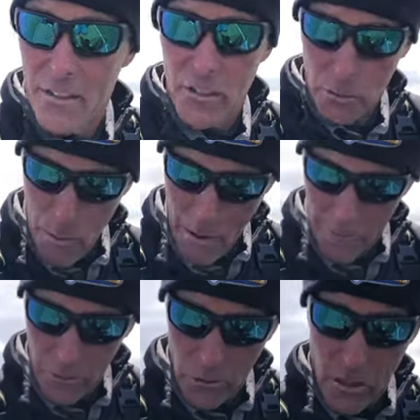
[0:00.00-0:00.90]
six pound
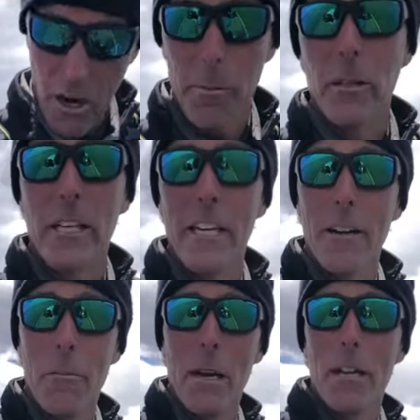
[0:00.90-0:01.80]
fluorocarbon
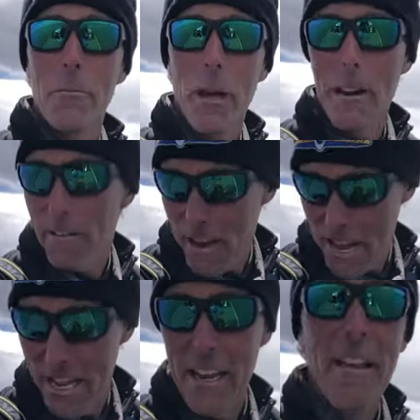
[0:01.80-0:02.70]
leader, medium light
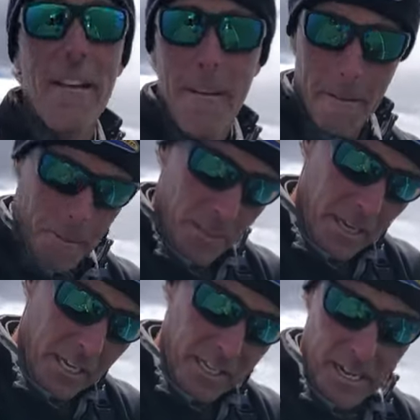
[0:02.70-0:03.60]
rod
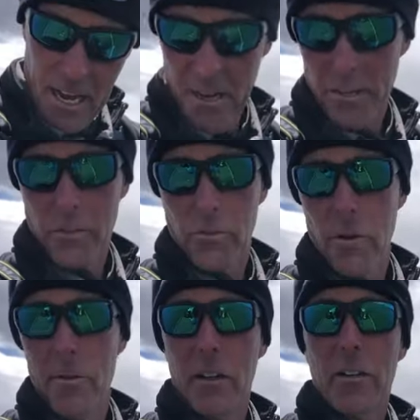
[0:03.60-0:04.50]
and uh, just
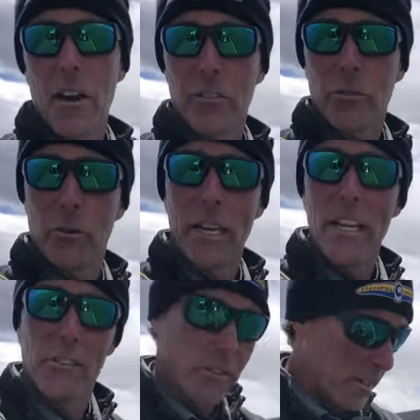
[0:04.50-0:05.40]
swimming it across the
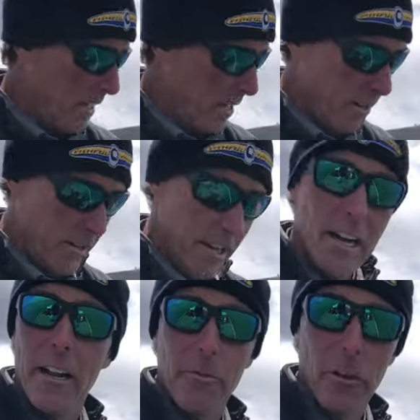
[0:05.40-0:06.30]
weeds and get her
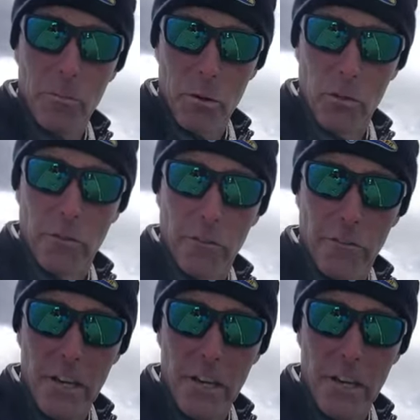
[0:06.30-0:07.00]
done. What a beautiful